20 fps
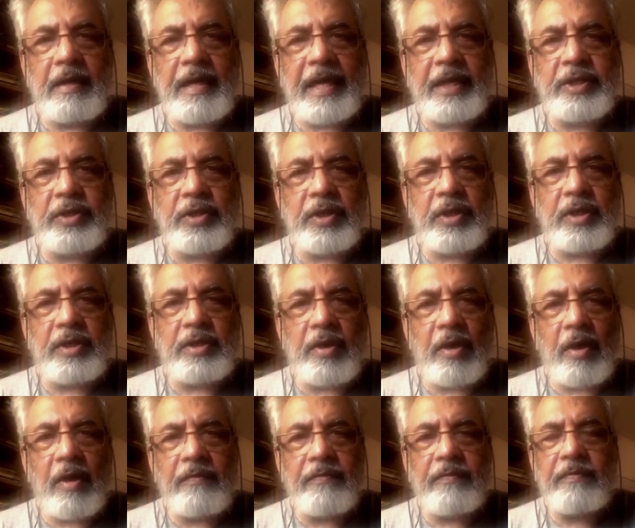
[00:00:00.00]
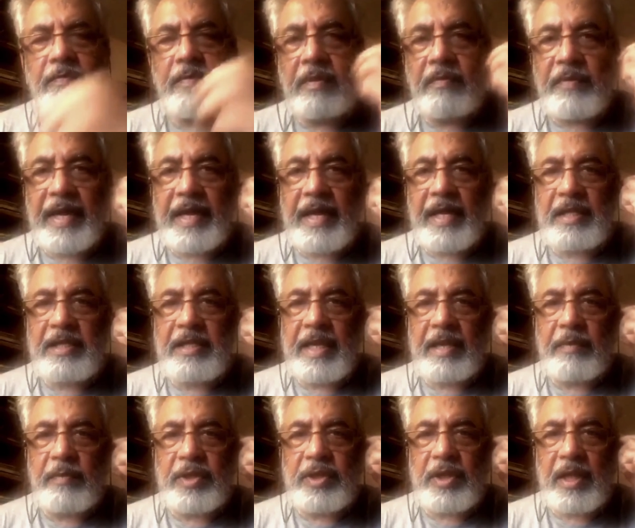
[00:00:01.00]
textures of the various
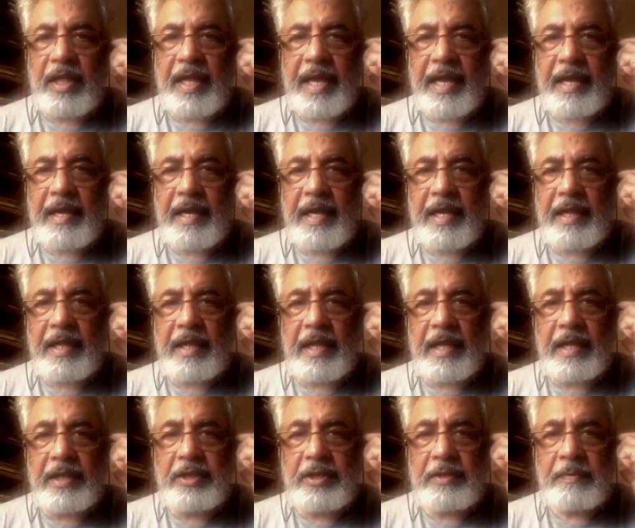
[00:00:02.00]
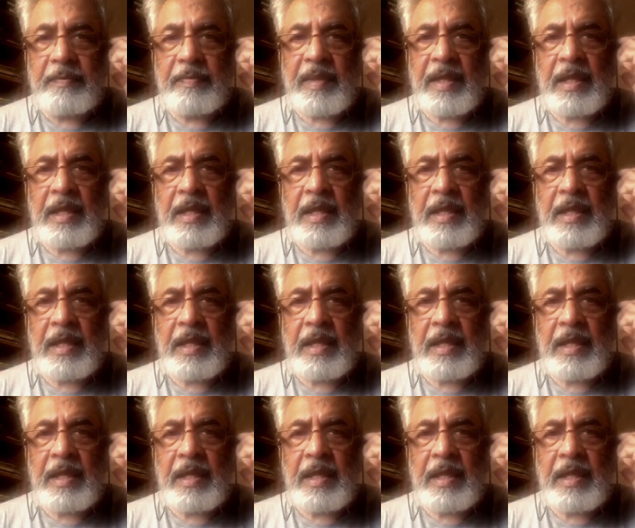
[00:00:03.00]
things which are there in the dish.